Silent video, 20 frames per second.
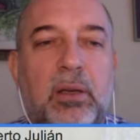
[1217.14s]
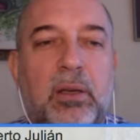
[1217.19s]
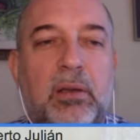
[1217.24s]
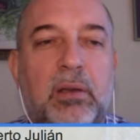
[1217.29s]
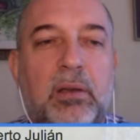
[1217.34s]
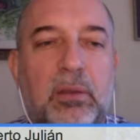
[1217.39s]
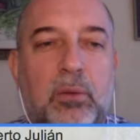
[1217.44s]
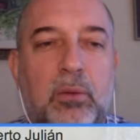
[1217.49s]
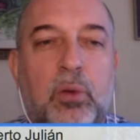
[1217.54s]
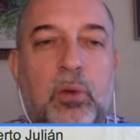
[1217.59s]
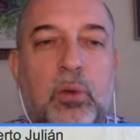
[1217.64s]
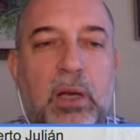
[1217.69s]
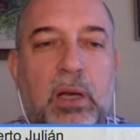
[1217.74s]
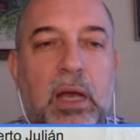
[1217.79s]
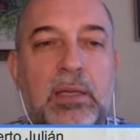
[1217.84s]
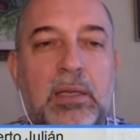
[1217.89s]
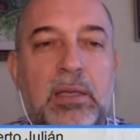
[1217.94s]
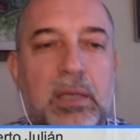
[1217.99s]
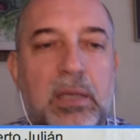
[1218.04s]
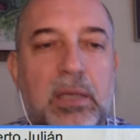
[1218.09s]
the
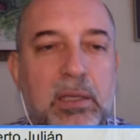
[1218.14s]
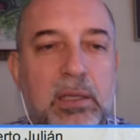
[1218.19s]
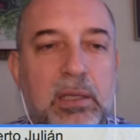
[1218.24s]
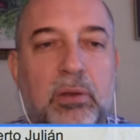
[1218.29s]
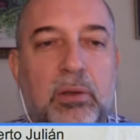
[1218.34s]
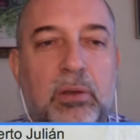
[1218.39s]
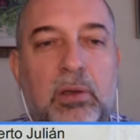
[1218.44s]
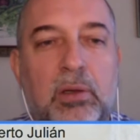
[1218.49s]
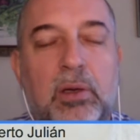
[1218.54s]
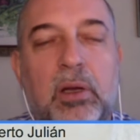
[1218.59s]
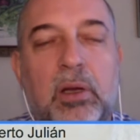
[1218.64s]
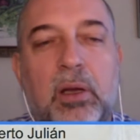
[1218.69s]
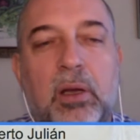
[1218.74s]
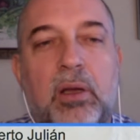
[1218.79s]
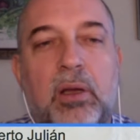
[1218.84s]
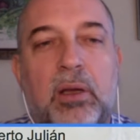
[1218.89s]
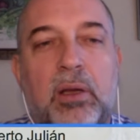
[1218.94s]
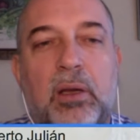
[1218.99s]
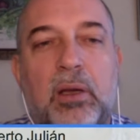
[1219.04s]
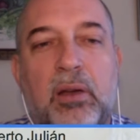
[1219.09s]
classes on
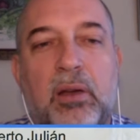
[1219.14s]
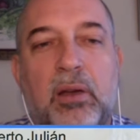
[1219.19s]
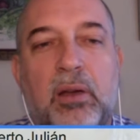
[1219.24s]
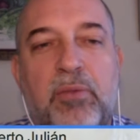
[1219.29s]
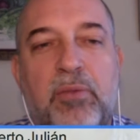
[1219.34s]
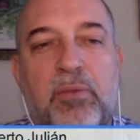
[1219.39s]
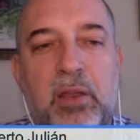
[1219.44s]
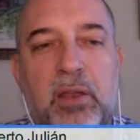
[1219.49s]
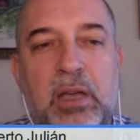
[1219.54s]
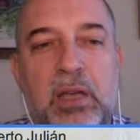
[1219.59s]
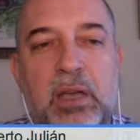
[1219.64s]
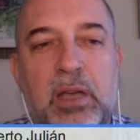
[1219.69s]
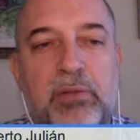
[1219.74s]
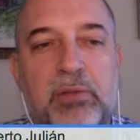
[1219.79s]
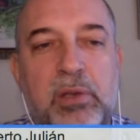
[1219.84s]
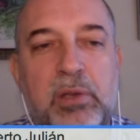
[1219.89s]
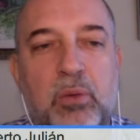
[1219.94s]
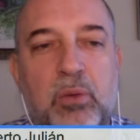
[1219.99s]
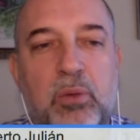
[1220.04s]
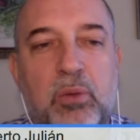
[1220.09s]
Fridays
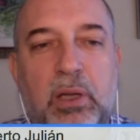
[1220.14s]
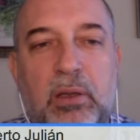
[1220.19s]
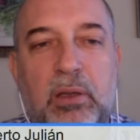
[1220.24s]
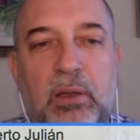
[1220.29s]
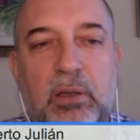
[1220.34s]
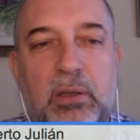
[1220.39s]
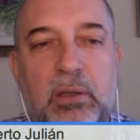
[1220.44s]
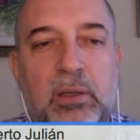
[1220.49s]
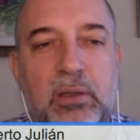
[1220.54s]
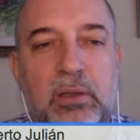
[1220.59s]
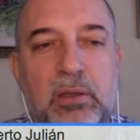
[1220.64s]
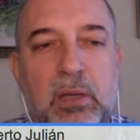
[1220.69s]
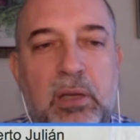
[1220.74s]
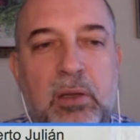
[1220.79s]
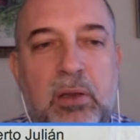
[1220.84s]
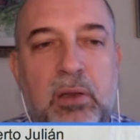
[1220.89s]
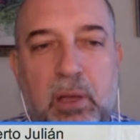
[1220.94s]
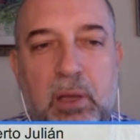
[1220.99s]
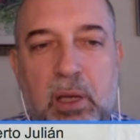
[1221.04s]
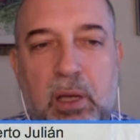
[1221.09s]
afternoon and
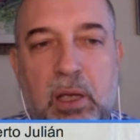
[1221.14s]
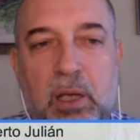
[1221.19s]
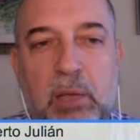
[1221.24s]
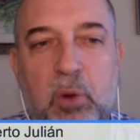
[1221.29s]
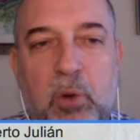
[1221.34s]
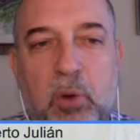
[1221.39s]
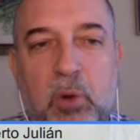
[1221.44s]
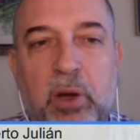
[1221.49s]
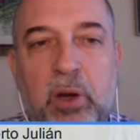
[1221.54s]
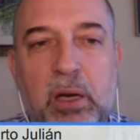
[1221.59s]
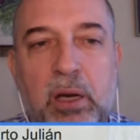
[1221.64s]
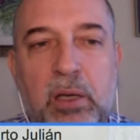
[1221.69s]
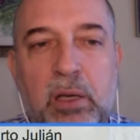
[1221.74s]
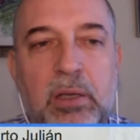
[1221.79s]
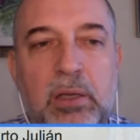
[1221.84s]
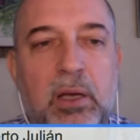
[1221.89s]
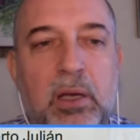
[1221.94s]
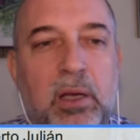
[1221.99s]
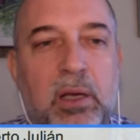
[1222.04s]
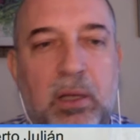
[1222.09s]
Saturday mornings,
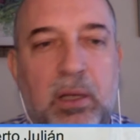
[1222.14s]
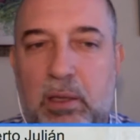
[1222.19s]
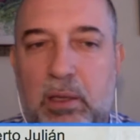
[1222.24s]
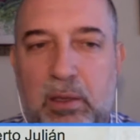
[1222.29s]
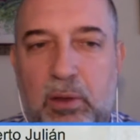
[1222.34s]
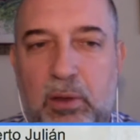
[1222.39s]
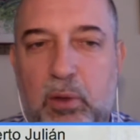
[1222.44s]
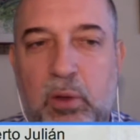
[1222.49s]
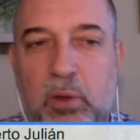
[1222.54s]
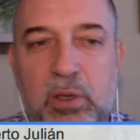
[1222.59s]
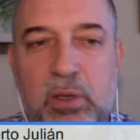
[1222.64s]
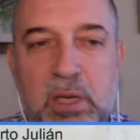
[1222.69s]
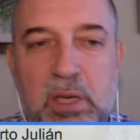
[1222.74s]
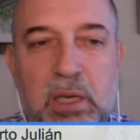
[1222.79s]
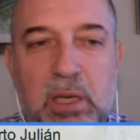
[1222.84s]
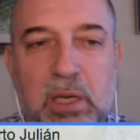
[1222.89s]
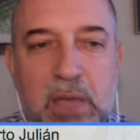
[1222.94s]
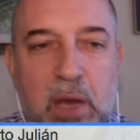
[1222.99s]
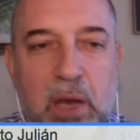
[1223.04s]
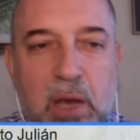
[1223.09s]
during 6
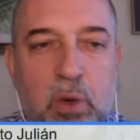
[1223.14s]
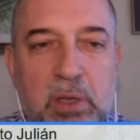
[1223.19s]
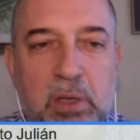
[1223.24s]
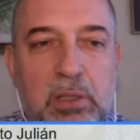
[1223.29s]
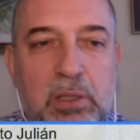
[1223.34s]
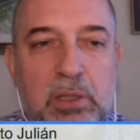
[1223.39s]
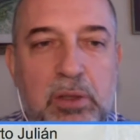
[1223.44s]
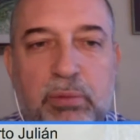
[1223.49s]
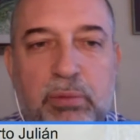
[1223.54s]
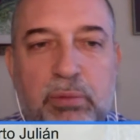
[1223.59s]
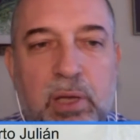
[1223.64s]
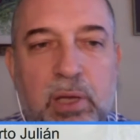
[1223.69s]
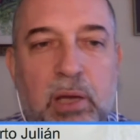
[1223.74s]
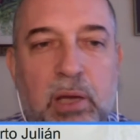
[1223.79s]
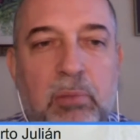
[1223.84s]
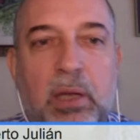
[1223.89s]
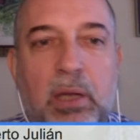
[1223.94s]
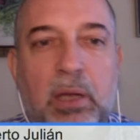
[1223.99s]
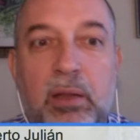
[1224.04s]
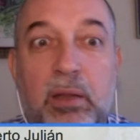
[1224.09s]
hours each of them,
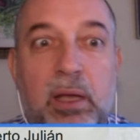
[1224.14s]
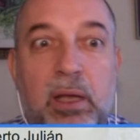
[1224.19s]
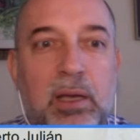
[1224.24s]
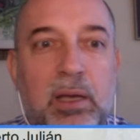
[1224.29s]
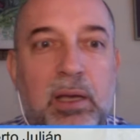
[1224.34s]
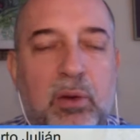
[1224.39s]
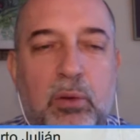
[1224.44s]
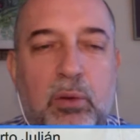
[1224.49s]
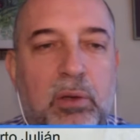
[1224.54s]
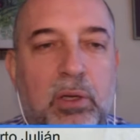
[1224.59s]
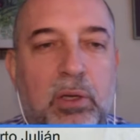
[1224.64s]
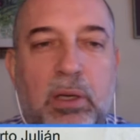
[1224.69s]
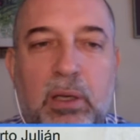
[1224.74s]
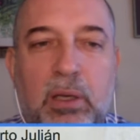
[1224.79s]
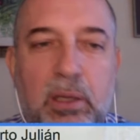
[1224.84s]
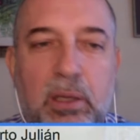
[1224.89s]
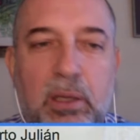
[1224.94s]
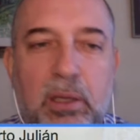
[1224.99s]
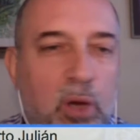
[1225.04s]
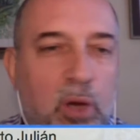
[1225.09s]
and then you
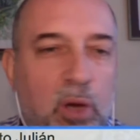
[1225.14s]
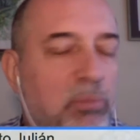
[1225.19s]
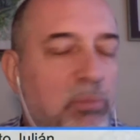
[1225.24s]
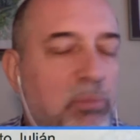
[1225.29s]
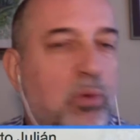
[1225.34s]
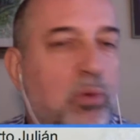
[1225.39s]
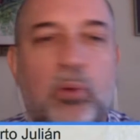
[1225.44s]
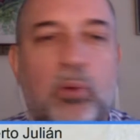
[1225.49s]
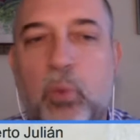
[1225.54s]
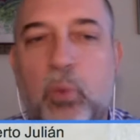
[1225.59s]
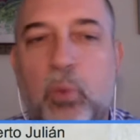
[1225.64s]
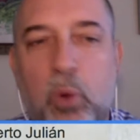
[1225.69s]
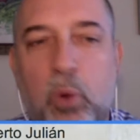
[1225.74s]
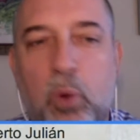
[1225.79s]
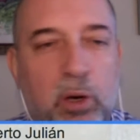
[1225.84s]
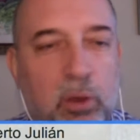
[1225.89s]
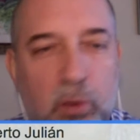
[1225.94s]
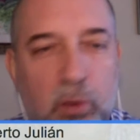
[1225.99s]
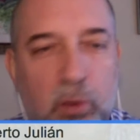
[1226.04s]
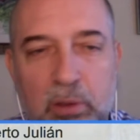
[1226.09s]
had to work
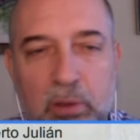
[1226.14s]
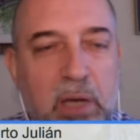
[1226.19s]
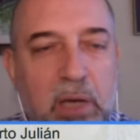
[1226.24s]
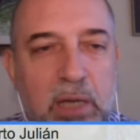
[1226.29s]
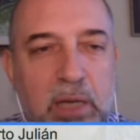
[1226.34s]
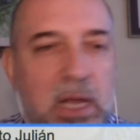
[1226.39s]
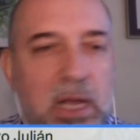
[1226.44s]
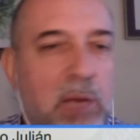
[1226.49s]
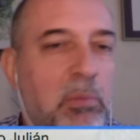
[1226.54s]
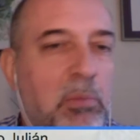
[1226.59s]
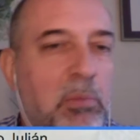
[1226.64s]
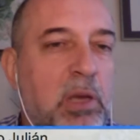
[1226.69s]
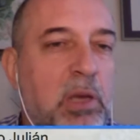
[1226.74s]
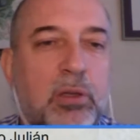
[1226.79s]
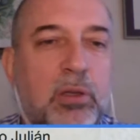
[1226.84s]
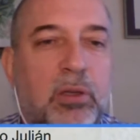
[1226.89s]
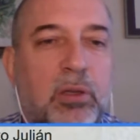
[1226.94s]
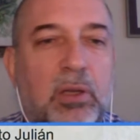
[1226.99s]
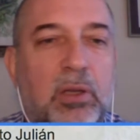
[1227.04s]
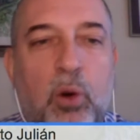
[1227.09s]
on assignments the
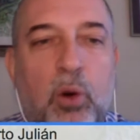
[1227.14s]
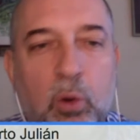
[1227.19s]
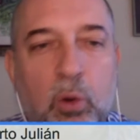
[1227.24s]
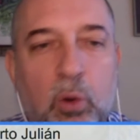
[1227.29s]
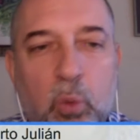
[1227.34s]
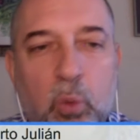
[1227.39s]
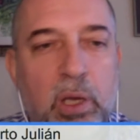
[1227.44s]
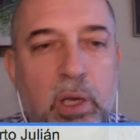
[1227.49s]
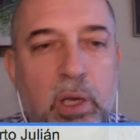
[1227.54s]
whole week,